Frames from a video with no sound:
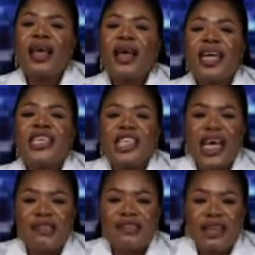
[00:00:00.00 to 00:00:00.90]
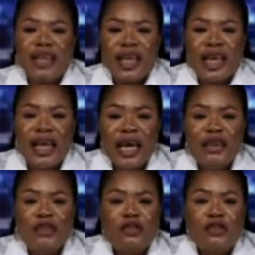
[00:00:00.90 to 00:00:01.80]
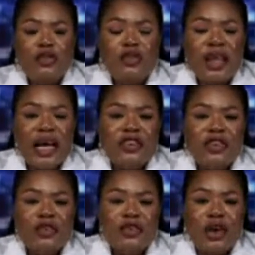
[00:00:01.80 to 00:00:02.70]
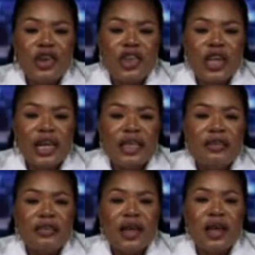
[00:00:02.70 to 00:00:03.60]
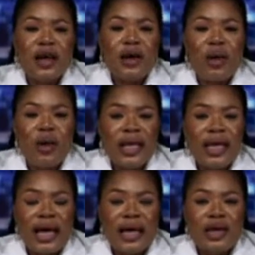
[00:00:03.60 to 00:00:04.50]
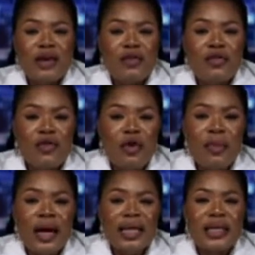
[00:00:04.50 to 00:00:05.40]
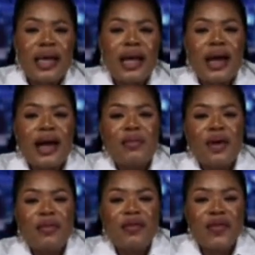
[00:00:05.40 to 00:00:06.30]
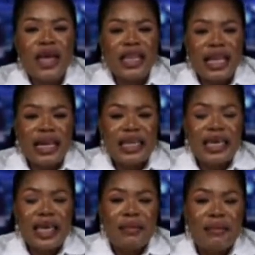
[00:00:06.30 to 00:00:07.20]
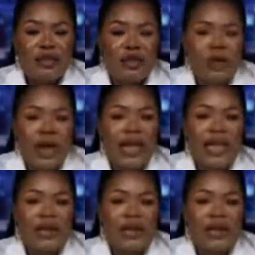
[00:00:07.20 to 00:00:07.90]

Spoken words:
A jet linked to sanctioned Russians oligarch Roman Abramovich landed in Moscow early